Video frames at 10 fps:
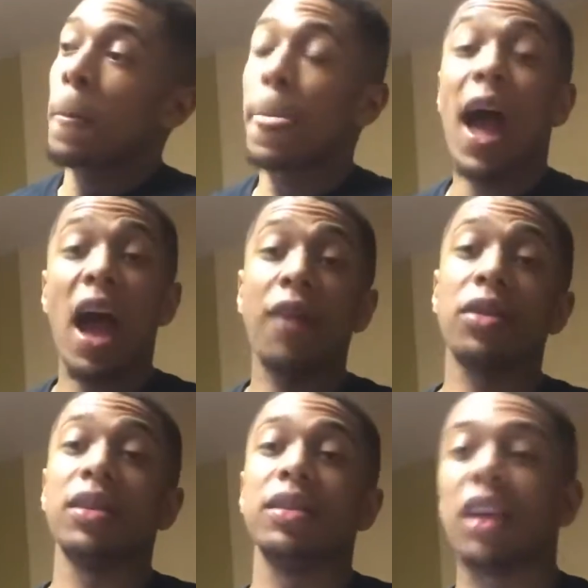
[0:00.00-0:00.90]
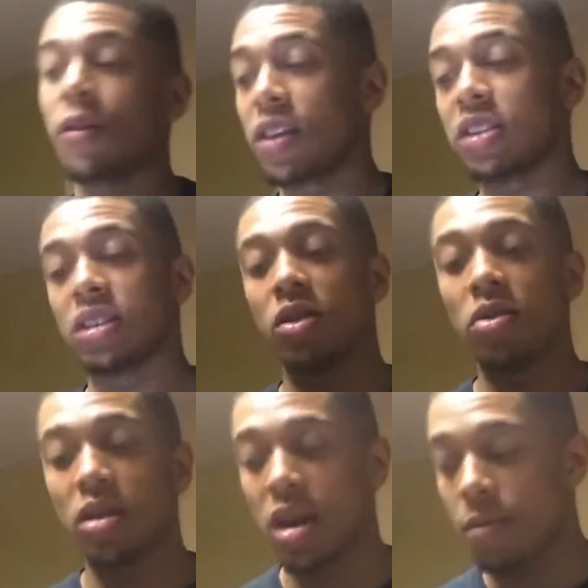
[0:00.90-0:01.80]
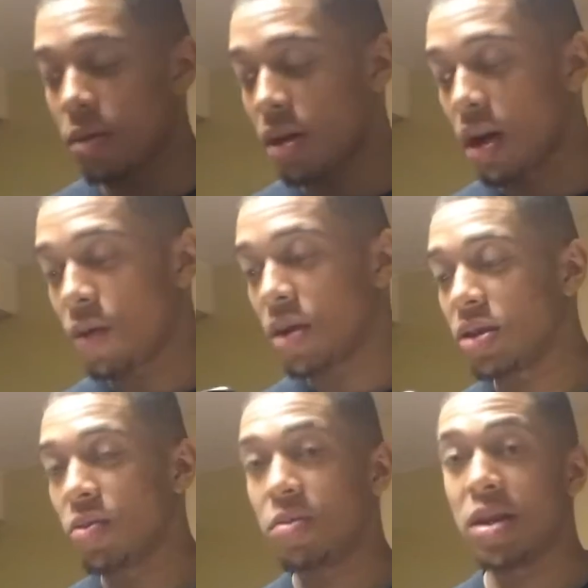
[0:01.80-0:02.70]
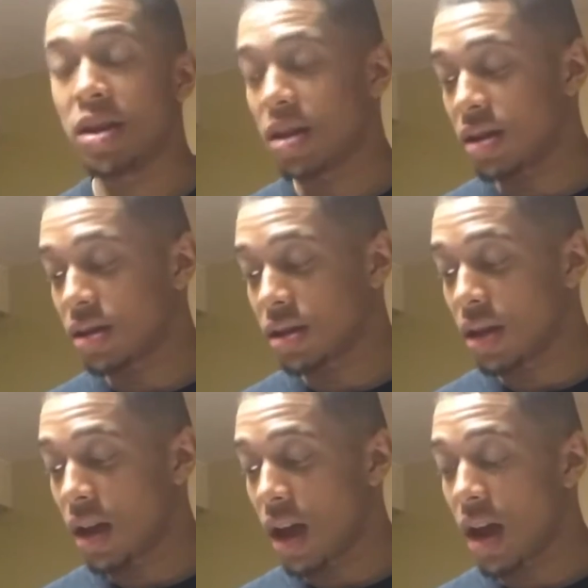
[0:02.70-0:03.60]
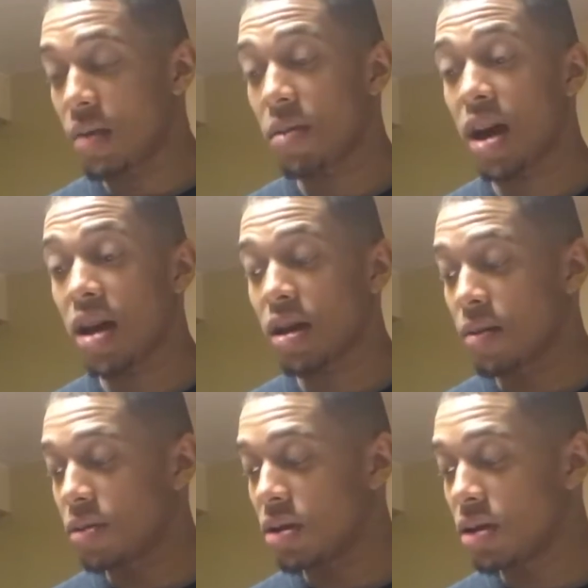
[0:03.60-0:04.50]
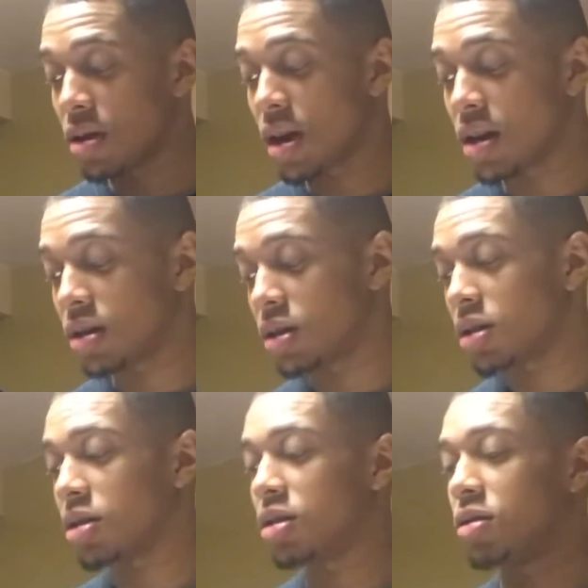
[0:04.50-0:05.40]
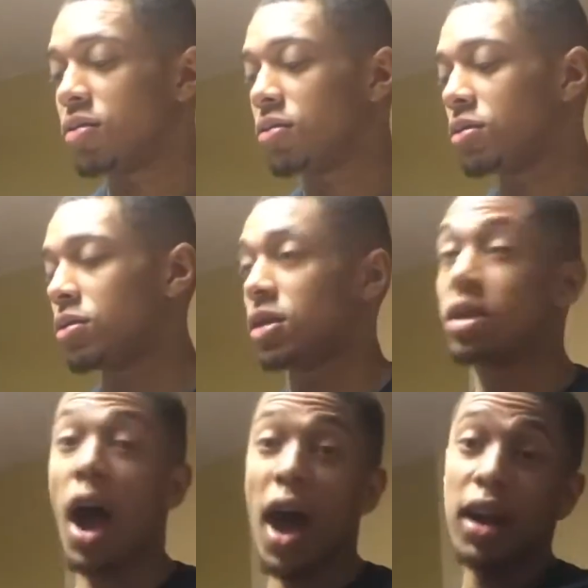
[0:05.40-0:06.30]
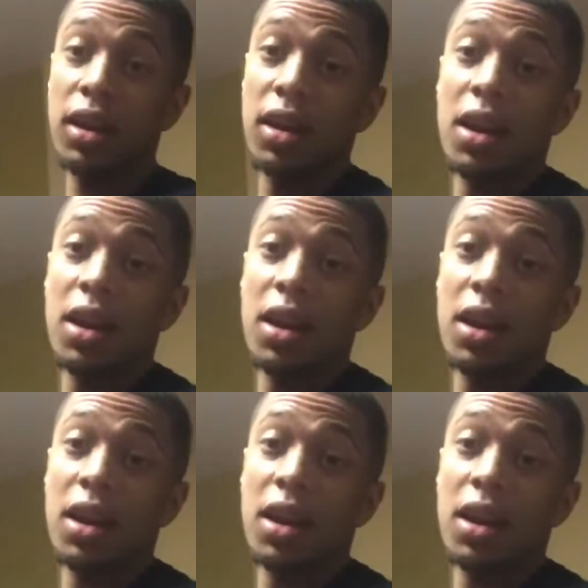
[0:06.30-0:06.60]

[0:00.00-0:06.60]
I have the definition loaded up of dopamine is, and my computer kind of just died.